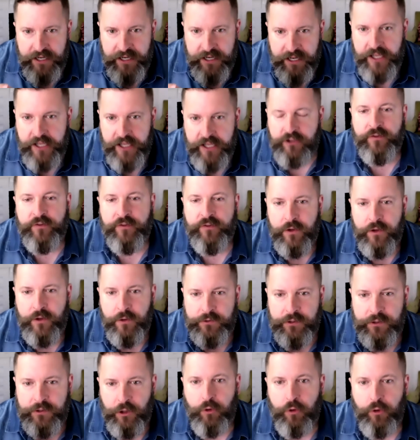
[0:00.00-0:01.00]
in each of
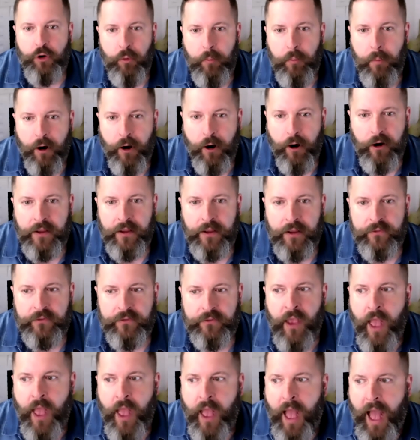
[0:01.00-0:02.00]
those local
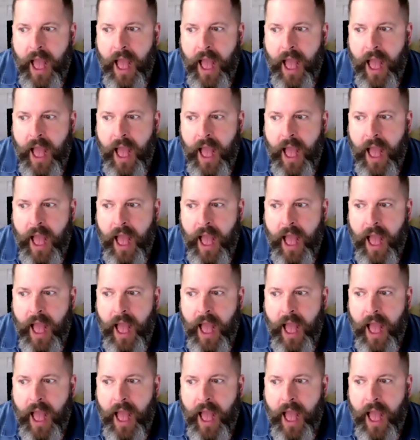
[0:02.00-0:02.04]
markets,